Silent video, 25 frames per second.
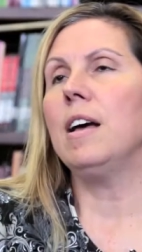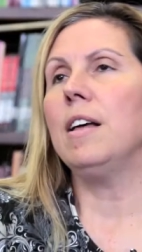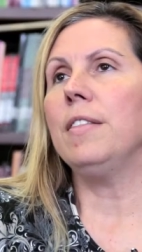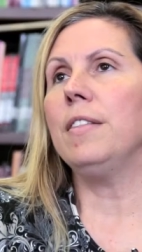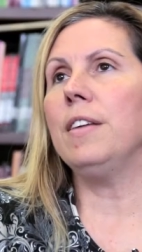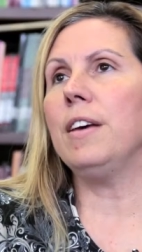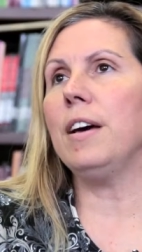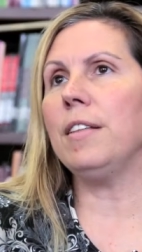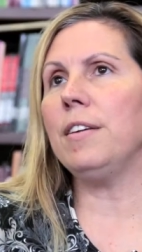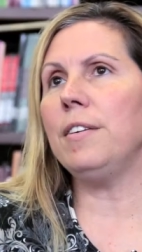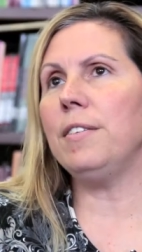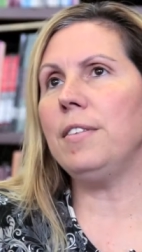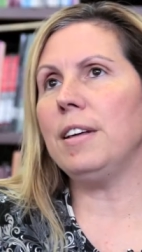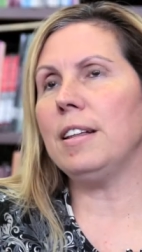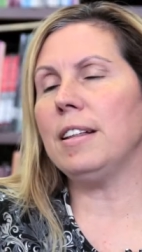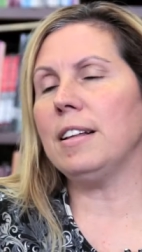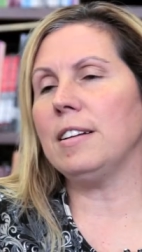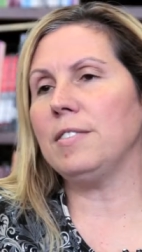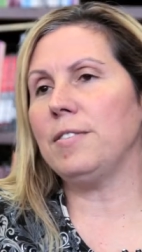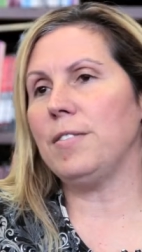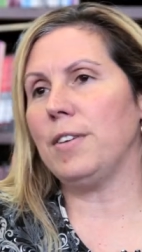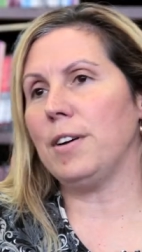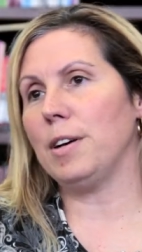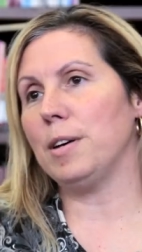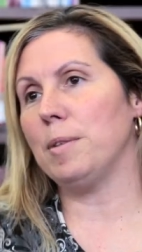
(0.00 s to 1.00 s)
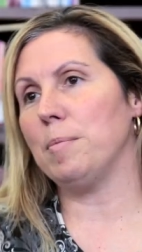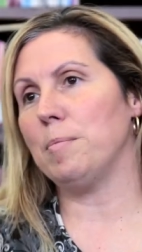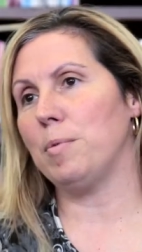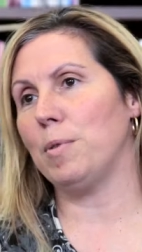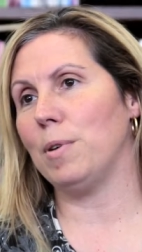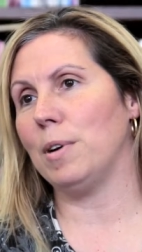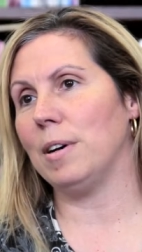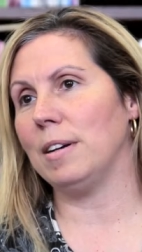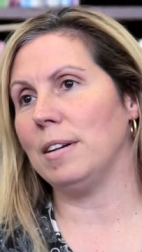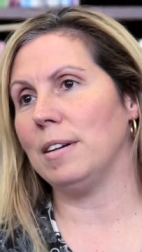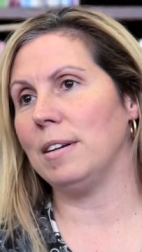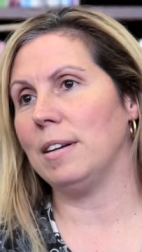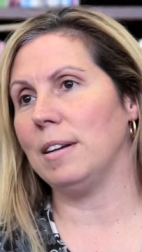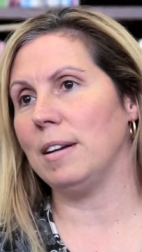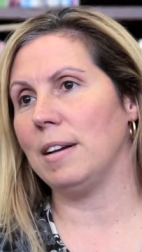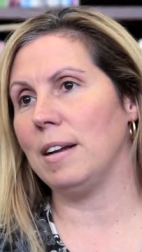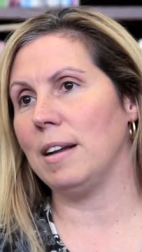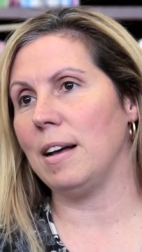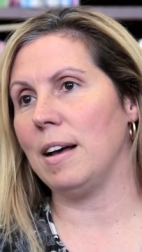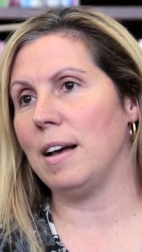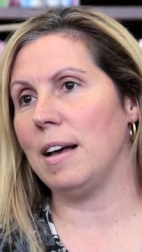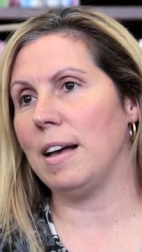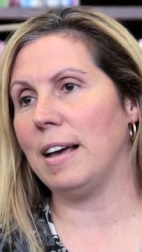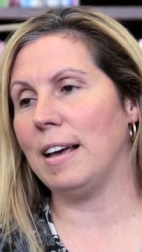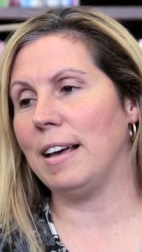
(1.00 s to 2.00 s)
The other thing that's very important
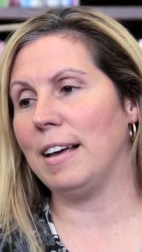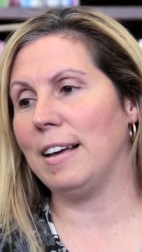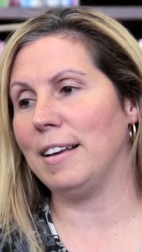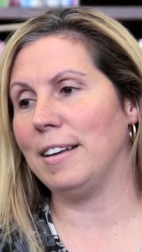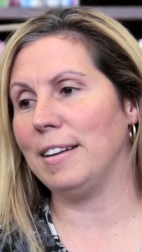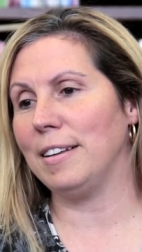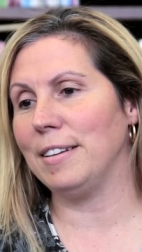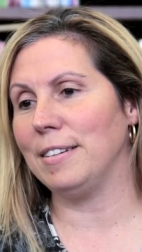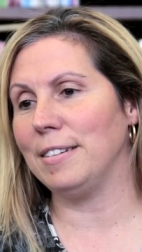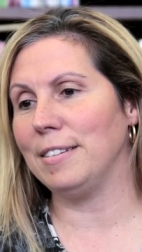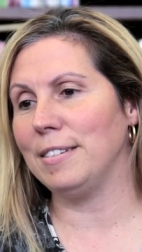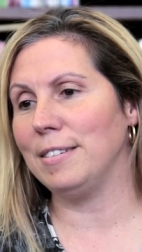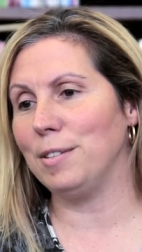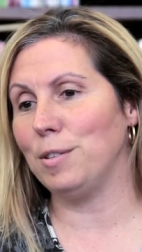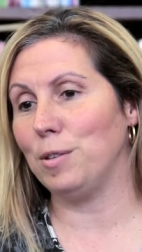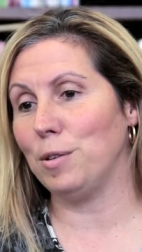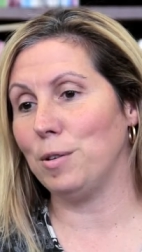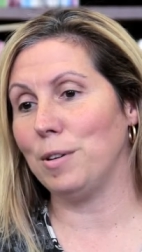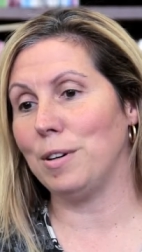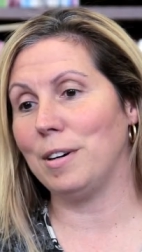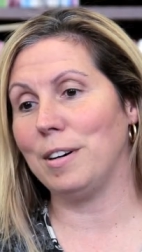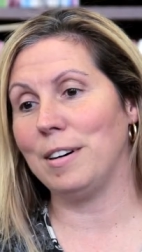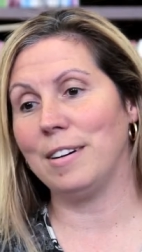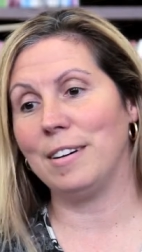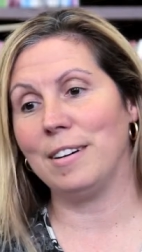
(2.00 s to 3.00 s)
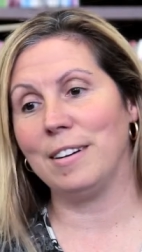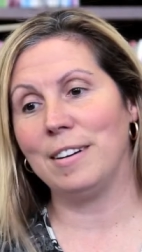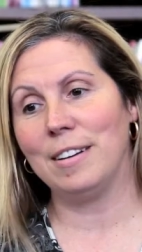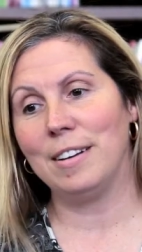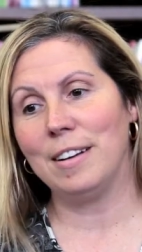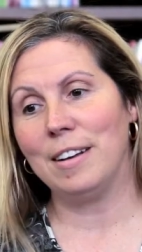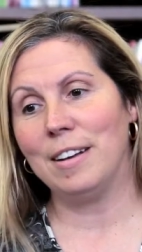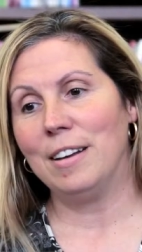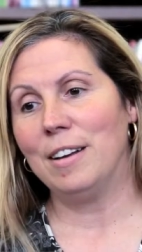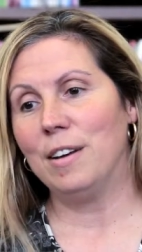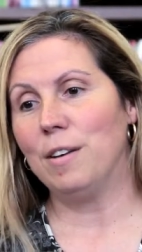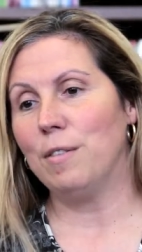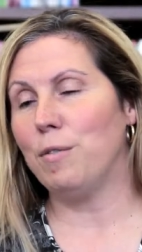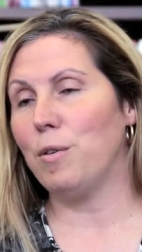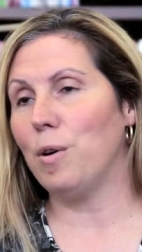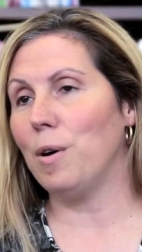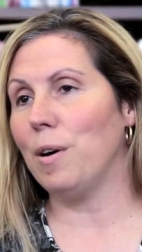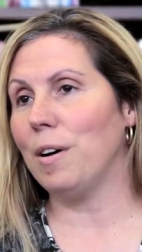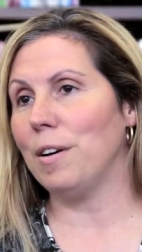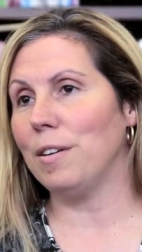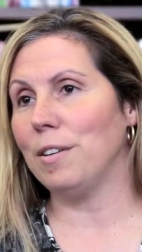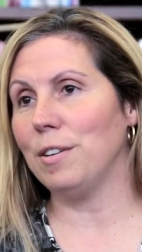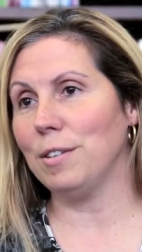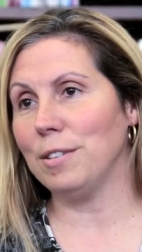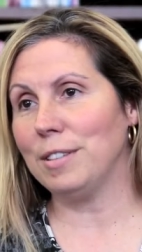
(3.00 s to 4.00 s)
is your
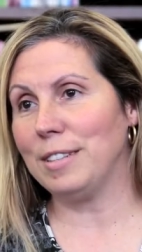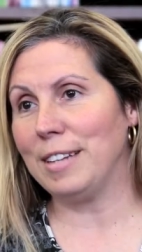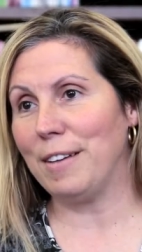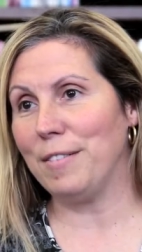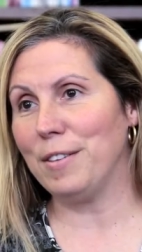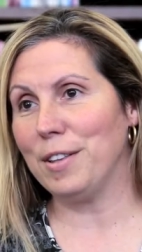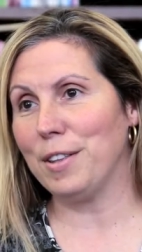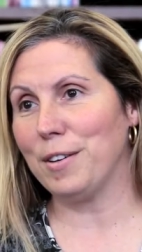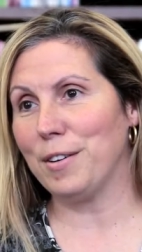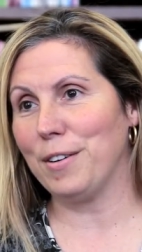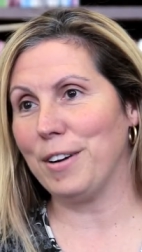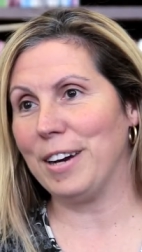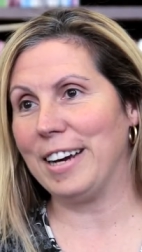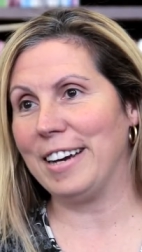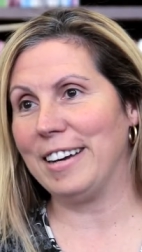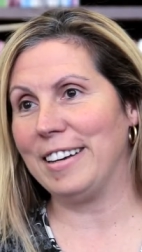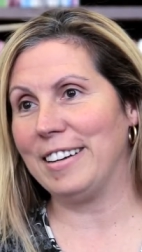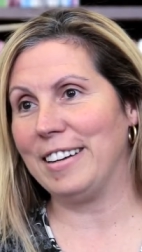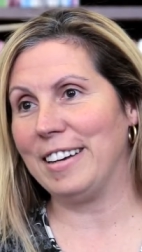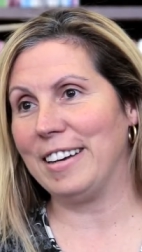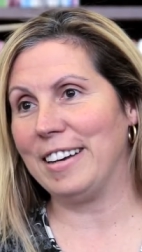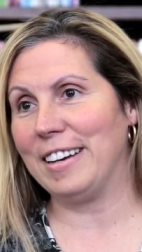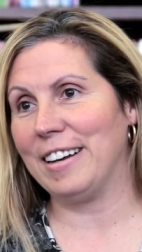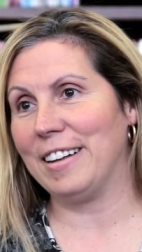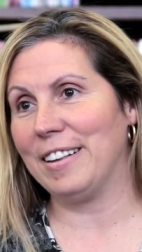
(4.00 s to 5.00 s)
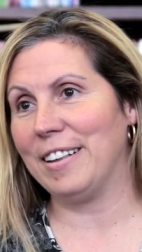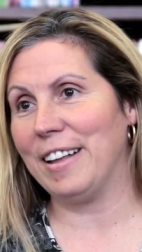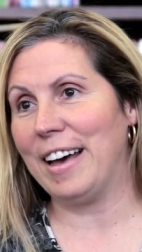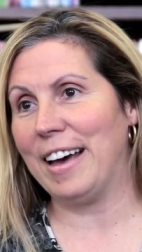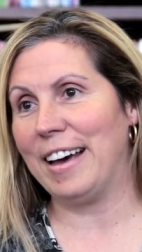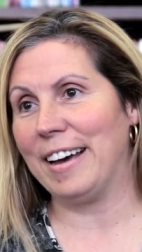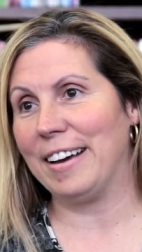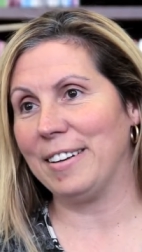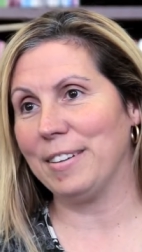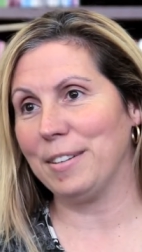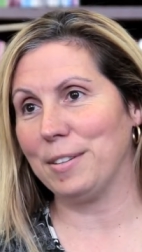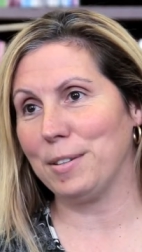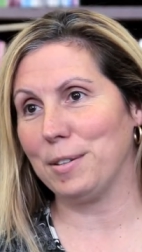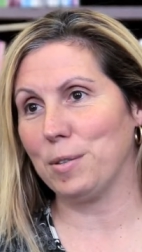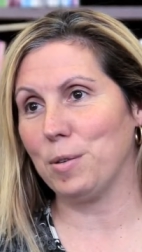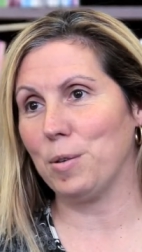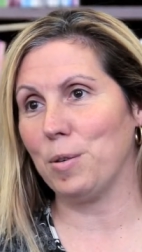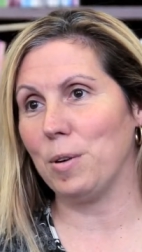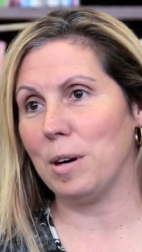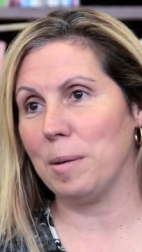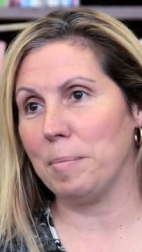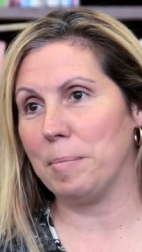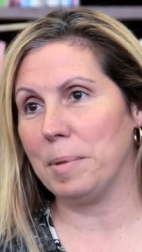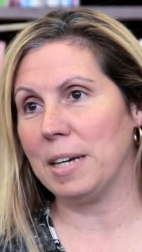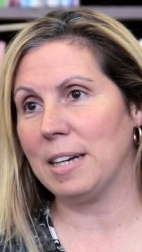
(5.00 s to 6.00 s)
7th grade ELA
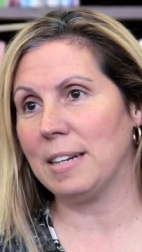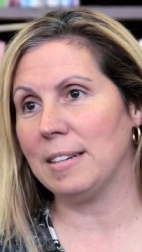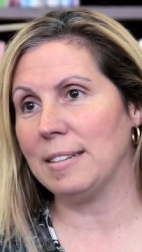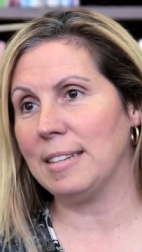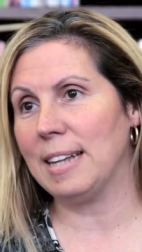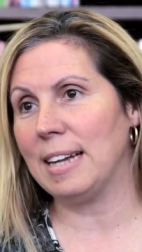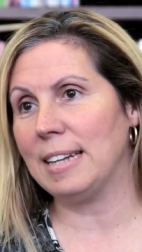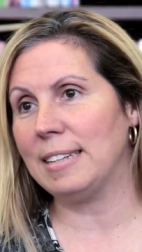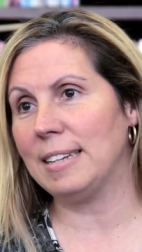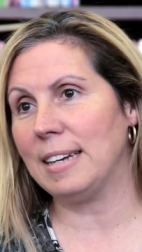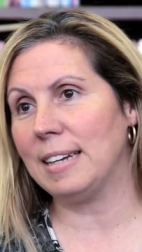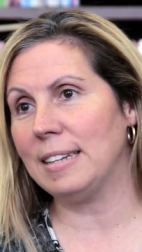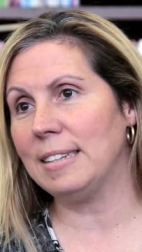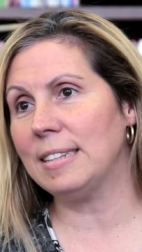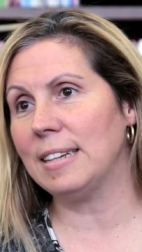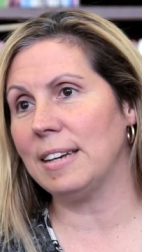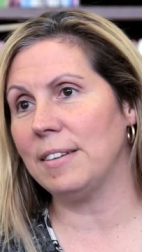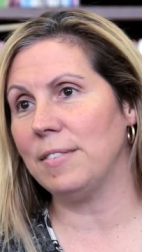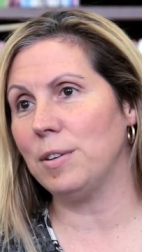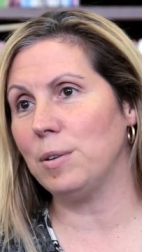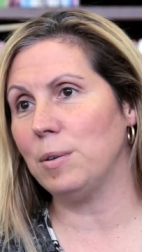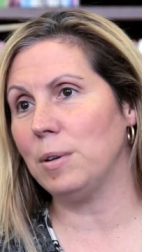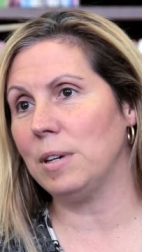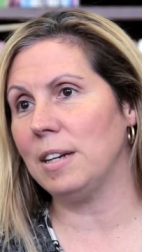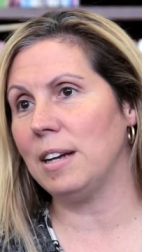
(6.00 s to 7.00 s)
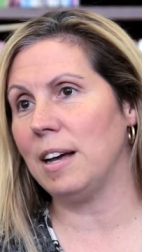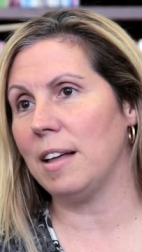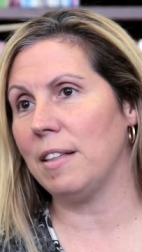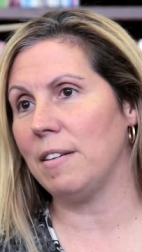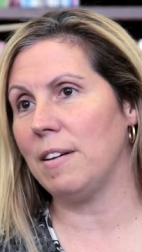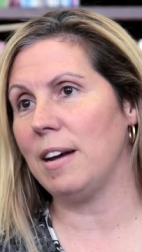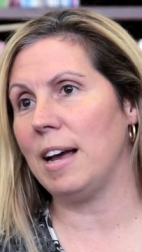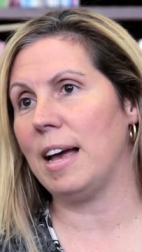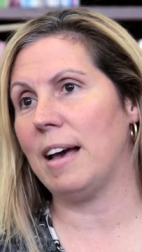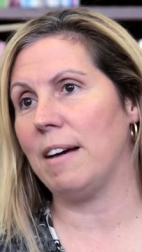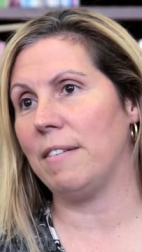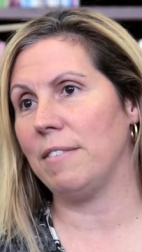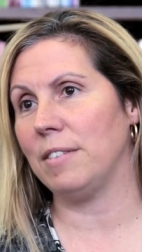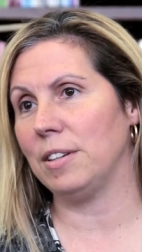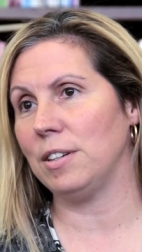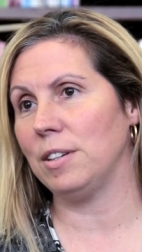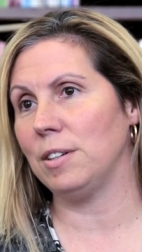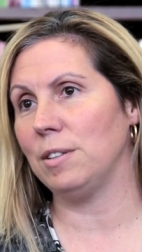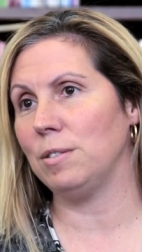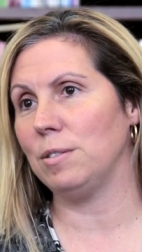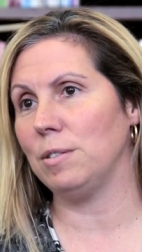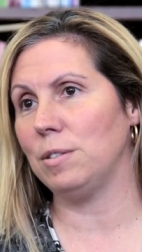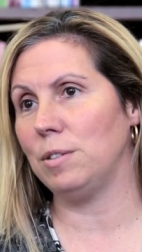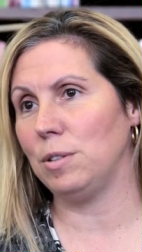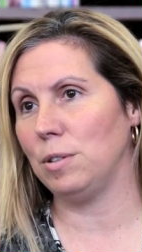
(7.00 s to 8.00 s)
score, because that does give you another
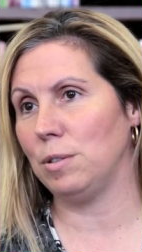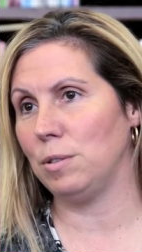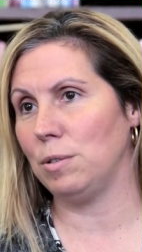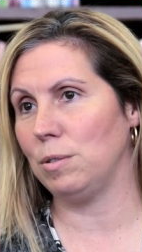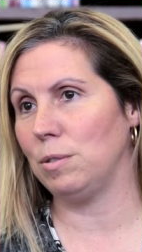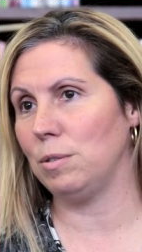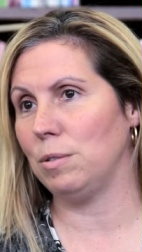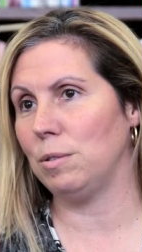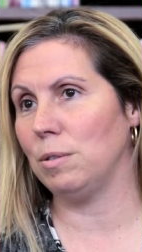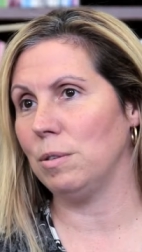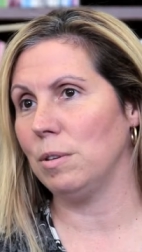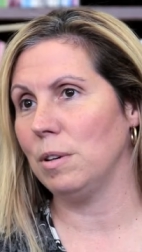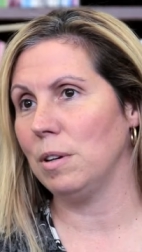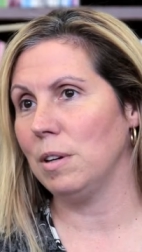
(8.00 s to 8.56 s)
avenue to